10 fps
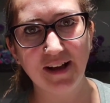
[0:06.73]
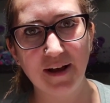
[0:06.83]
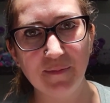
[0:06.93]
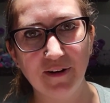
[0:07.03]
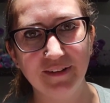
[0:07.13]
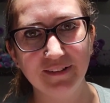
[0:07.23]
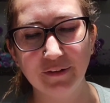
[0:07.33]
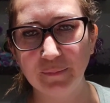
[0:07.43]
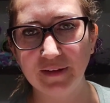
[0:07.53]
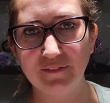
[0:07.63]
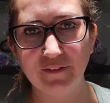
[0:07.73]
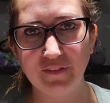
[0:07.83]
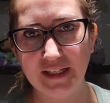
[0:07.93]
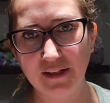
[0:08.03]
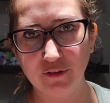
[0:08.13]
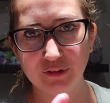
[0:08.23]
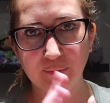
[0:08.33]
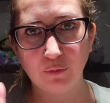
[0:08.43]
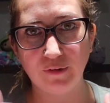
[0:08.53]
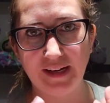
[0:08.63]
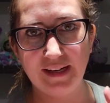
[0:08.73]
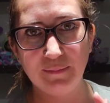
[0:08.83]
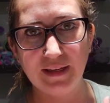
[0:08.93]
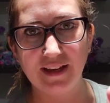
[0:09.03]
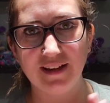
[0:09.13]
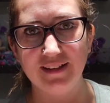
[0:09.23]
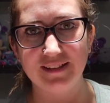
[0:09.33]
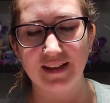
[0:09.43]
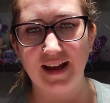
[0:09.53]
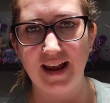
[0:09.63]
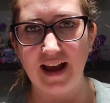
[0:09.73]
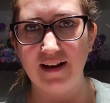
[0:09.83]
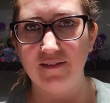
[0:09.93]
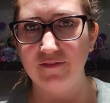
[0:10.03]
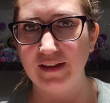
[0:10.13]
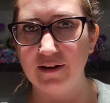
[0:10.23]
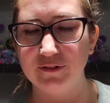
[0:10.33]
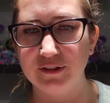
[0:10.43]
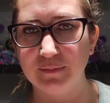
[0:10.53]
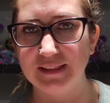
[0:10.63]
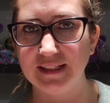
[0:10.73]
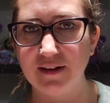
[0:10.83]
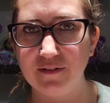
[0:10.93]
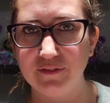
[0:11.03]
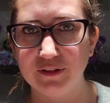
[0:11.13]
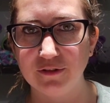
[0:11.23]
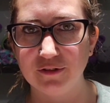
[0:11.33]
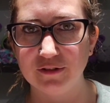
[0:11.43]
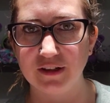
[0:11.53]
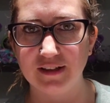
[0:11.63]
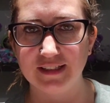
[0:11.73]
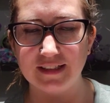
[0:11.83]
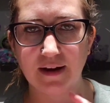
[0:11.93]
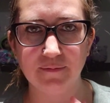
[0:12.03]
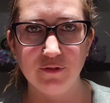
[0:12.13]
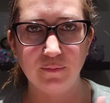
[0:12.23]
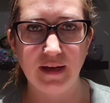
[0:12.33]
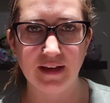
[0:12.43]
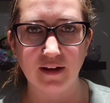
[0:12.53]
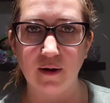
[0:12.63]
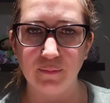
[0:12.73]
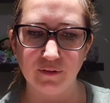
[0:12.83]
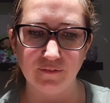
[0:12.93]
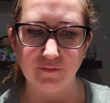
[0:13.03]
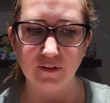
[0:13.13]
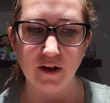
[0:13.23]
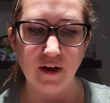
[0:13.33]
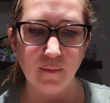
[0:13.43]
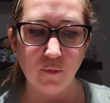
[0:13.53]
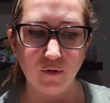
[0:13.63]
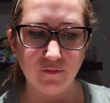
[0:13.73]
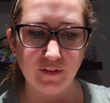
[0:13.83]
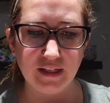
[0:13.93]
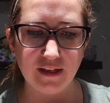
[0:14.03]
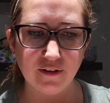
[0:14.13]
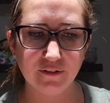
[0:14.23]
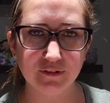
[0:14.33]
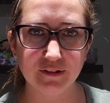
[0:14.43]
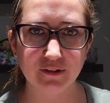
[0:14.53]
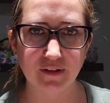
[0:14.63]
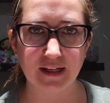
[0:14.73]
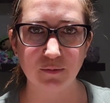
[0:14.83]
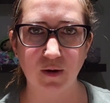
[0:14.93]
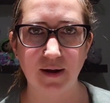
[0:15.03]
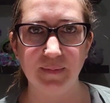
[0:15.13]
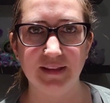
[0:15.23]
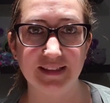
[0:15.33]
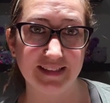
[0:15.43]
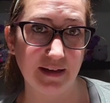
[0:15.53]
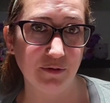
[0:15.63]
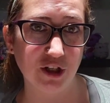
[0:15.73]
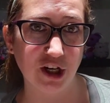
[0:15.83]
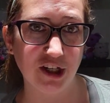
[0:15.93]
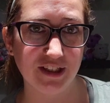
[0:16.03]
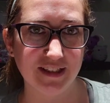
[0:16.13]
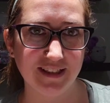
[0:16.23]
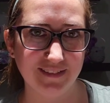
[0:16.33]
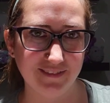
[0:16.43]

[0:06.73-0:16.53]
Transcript: I'm on a little bit of a video spree because I have the house to myself, so there's lots of time to make a couple of more videos, so that's why I'm in the same shirt.